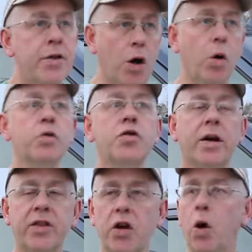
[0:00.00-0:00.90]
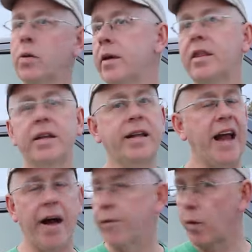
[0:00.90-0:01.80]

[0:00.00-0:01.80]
The old truck, the only thing that ever